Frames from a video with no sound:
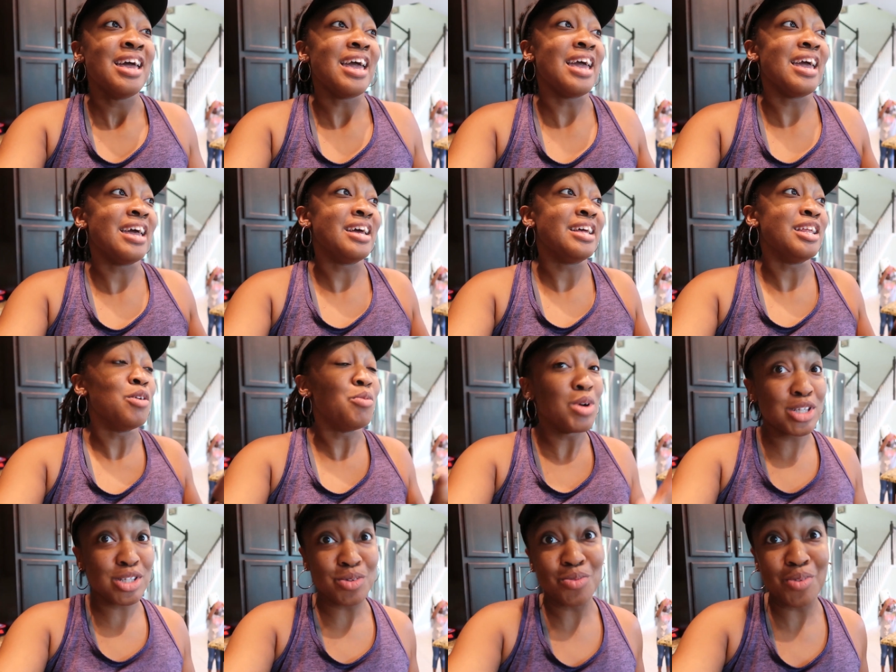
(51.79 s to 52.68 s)
and it
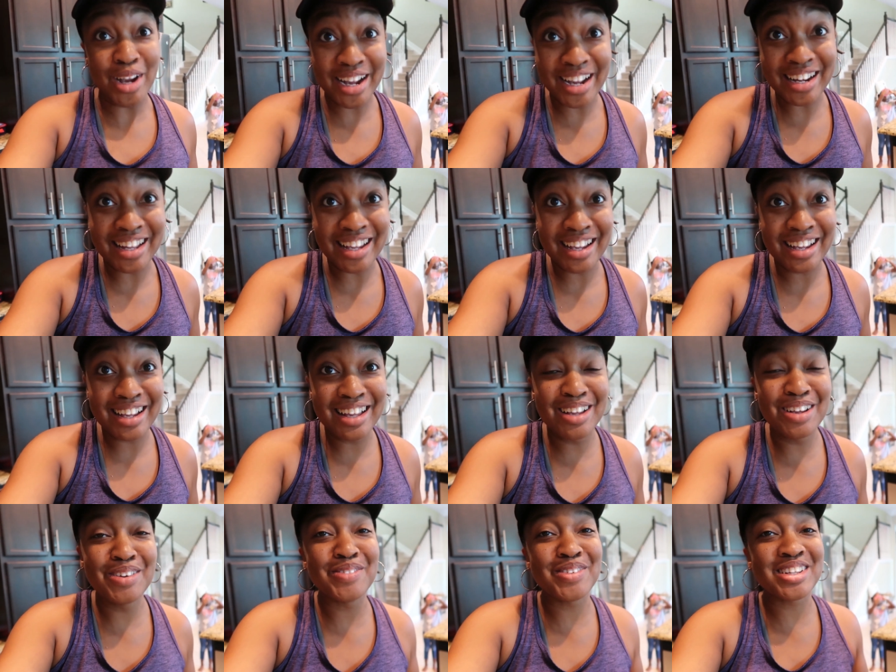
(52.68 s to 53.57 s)
wasn't
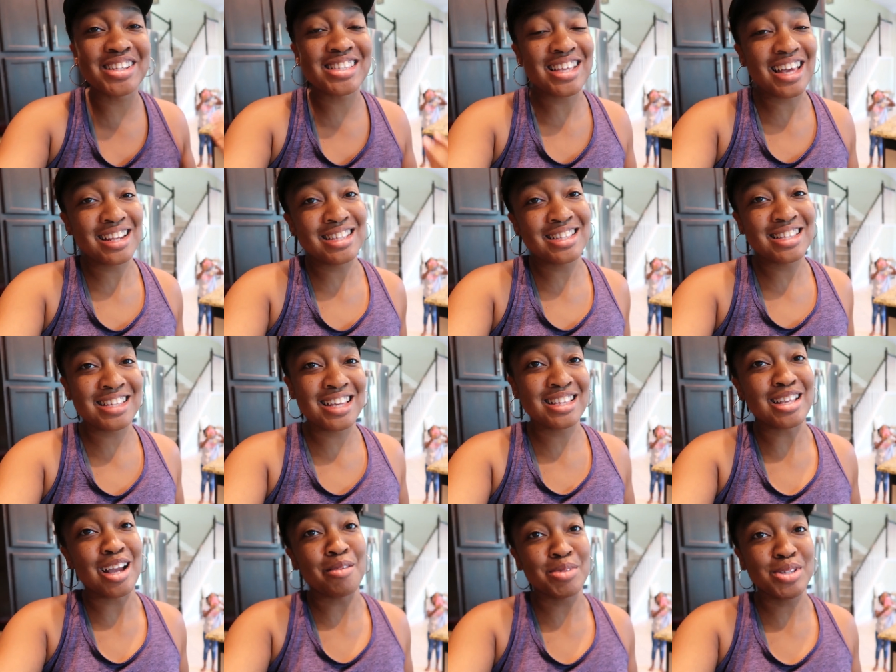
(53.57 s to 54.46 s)
raining, we decided to
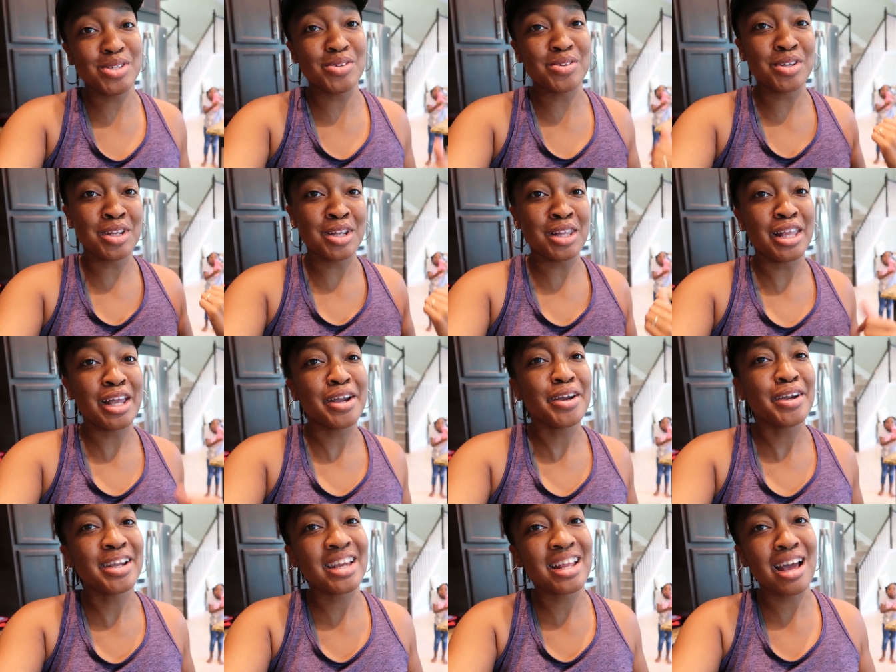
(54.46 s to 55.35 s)
take the opportunity to let
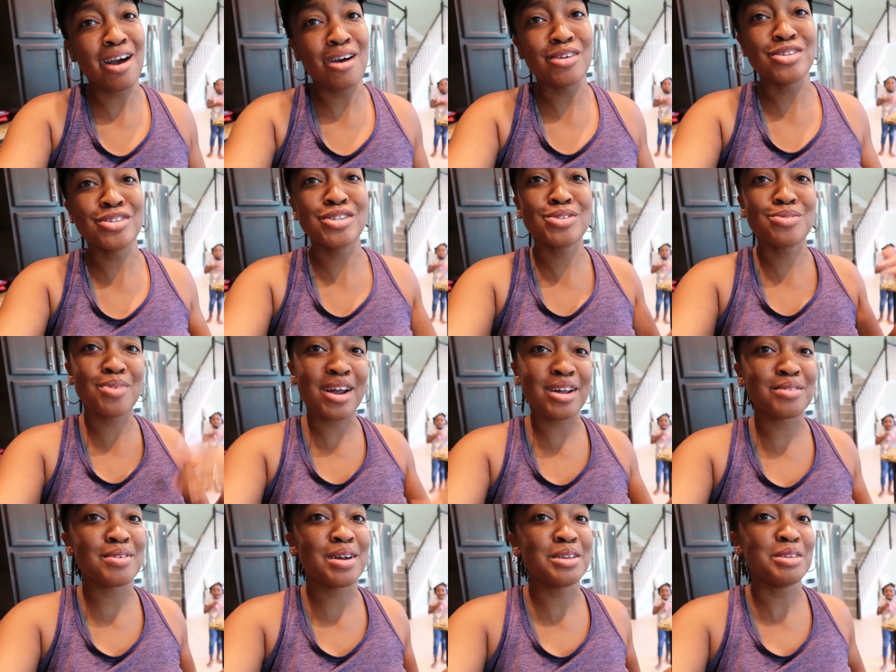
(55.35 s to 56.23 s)
her get out and just
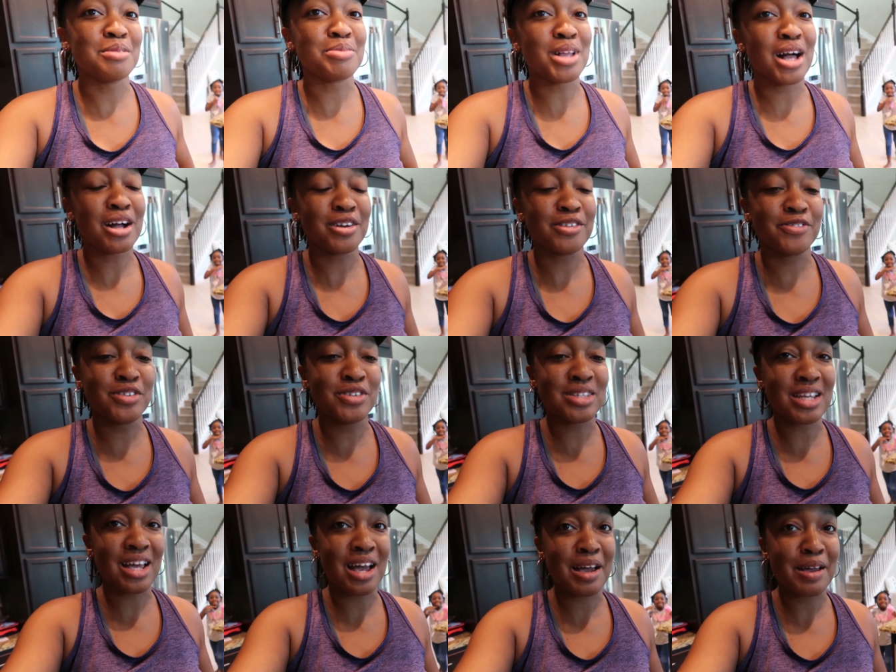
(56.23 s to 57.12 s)
ride around the block a few
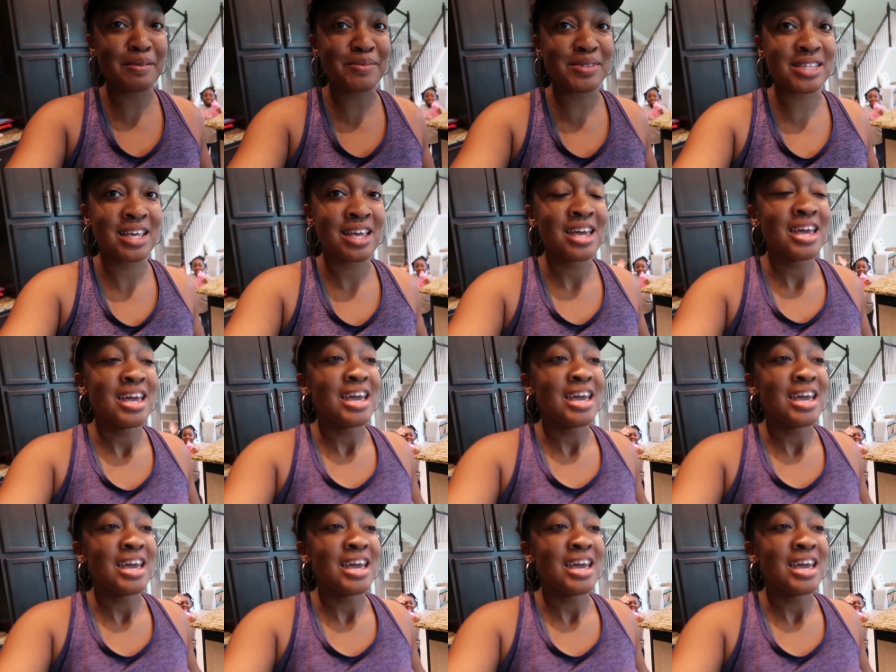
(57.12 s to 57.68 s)
times.